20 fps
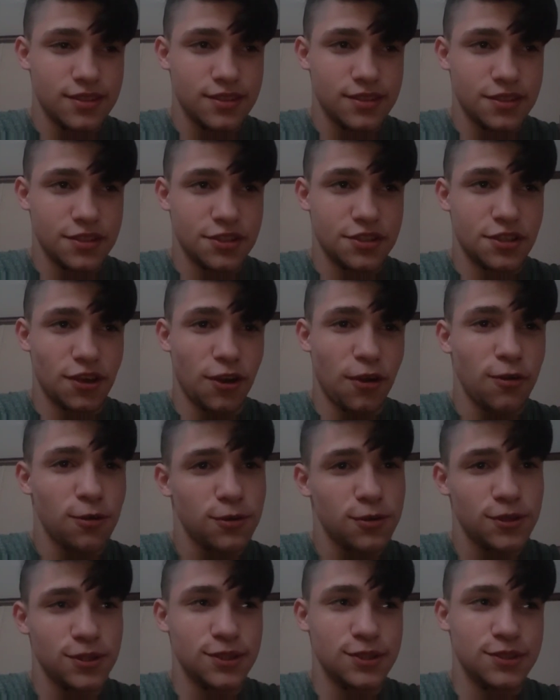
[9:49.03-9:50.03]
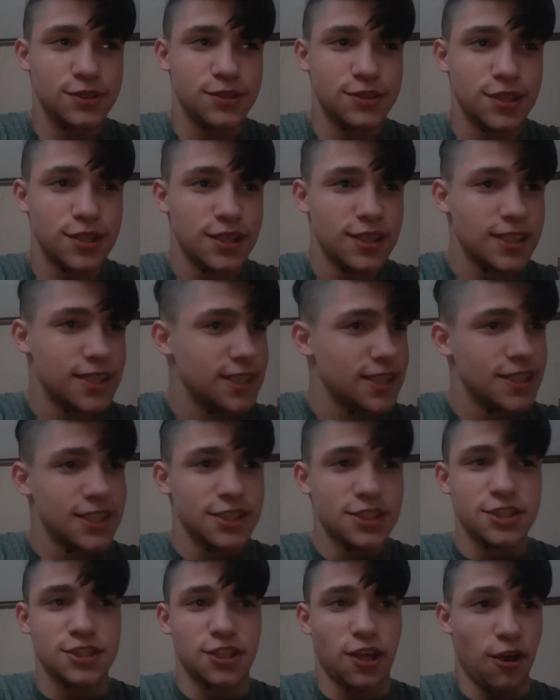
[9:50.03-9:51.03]
just always,
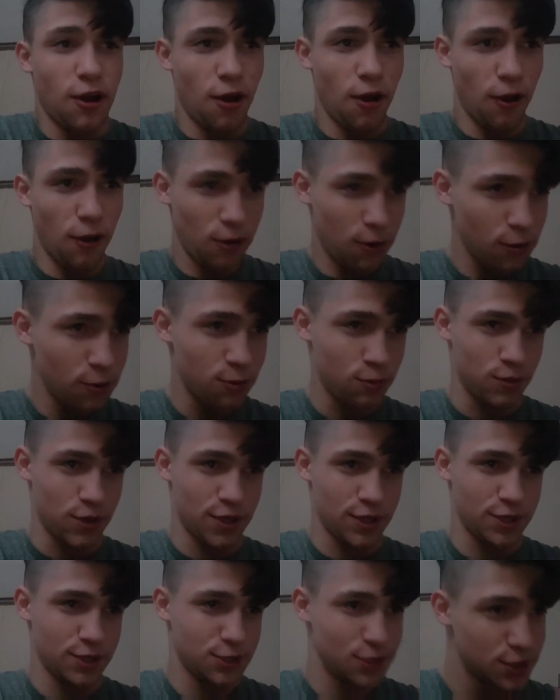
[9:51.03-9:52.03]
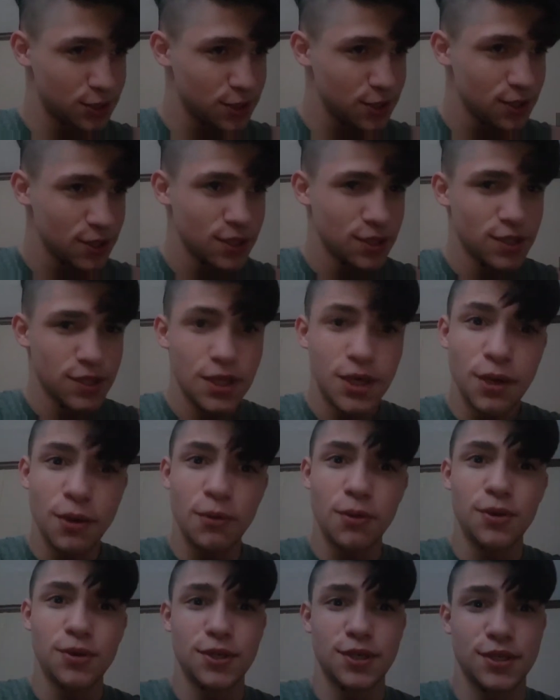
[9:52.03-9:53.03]
just always
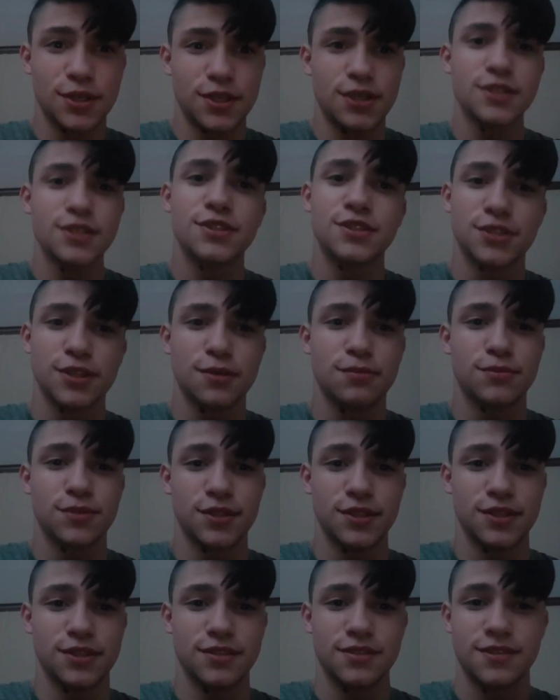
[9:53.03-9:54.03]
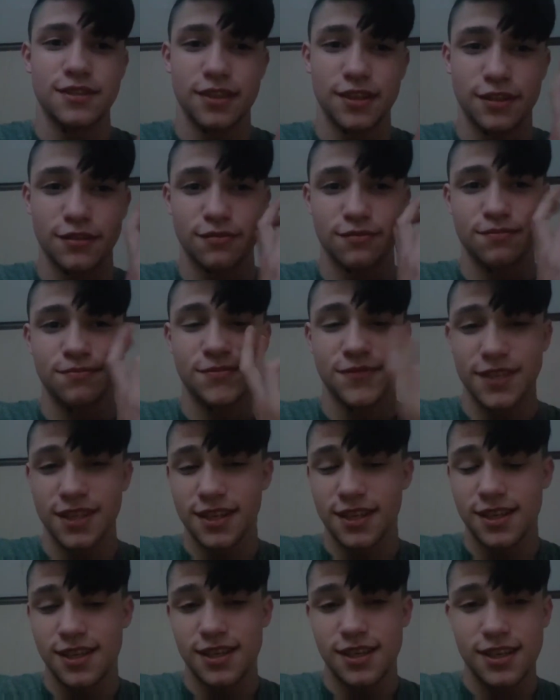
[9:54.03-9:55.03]
wanting something. If
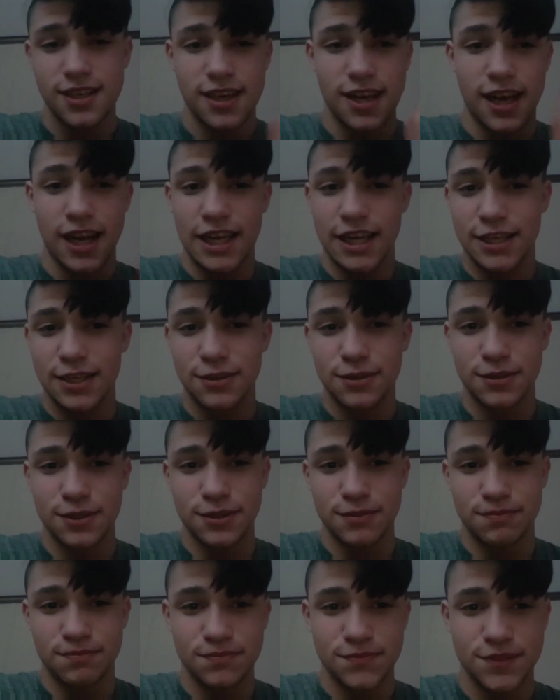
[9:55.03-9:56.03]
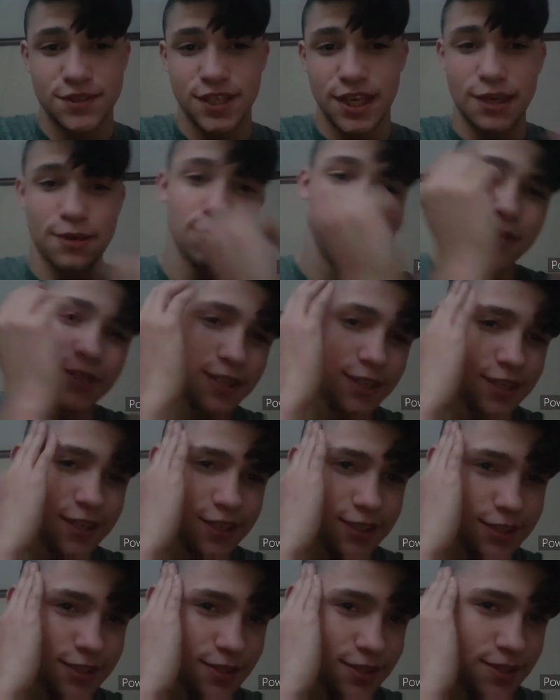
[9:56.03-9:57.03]
I ain't gonna say what it
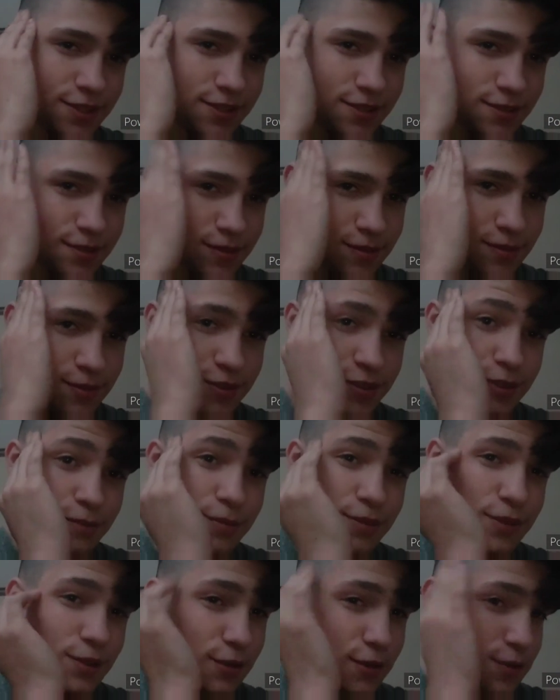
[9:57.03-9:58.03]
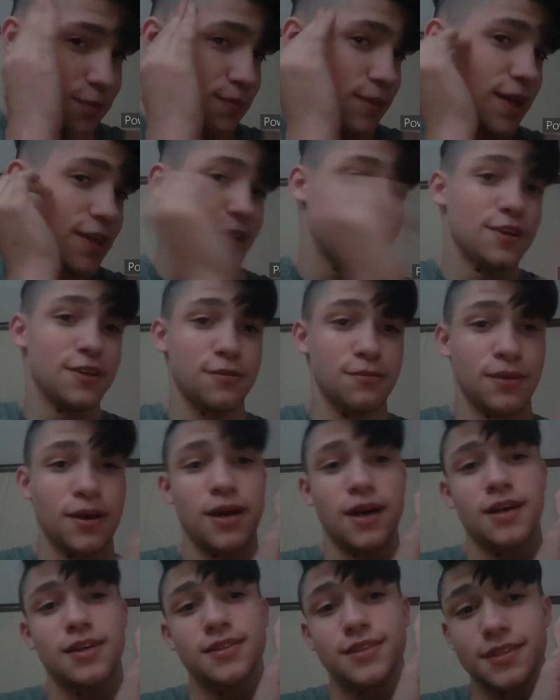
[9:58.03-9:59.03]
is, some of y'all might know
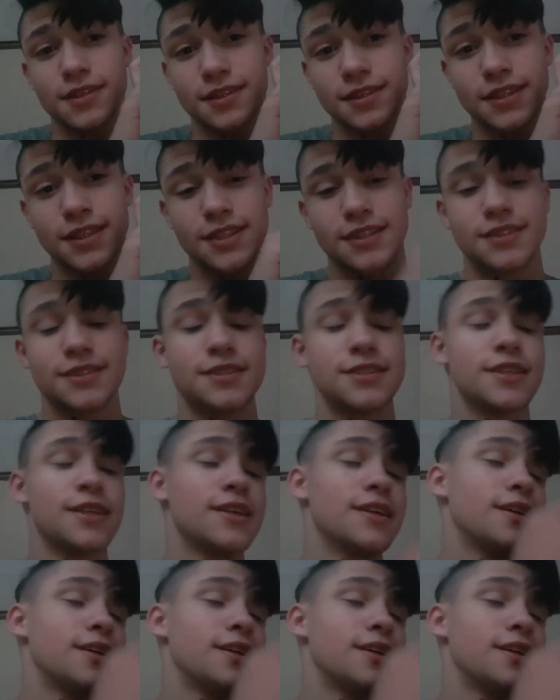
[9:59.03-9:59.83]
by this.